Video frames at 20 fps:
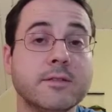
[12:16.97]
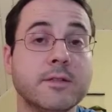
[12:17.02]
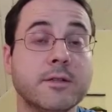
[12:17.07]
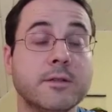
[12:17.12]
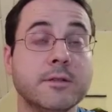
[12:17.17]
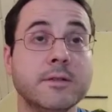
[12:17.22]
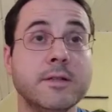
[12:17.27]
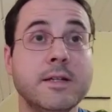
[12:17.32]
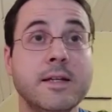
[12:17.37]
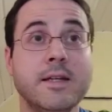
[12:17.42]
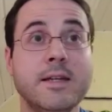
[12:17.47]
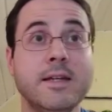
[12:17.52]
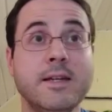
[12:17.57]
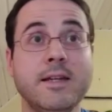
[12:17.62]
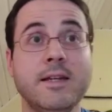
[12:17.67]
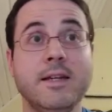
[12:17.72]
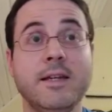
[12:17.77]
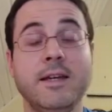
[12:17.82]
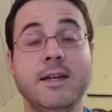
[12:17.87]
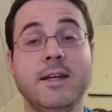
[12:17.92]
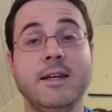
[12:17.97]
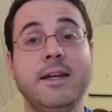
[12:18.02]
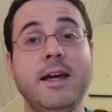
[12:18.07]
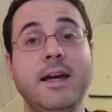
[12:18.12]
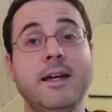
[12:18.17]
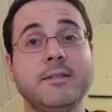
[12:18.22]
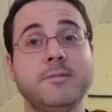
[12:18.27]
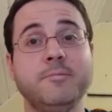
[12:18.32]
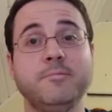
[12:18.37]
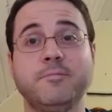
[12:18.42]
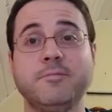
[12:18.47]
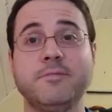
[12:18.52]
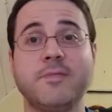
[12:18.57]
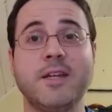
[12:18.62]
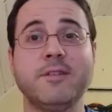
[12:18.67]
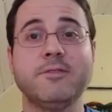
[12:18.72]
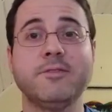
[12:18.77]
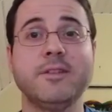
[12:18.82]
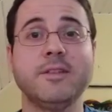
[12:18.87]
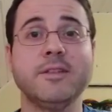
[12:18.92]
So yeah,
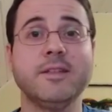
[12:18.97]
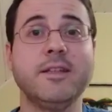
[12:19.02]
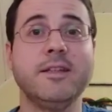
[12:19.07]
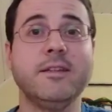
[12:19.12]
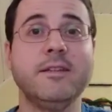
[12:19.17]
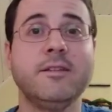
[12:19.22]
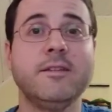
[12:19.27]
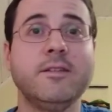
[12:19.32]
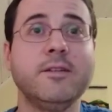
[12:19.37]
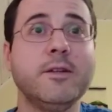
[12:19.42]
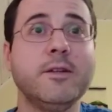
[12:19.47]
definitely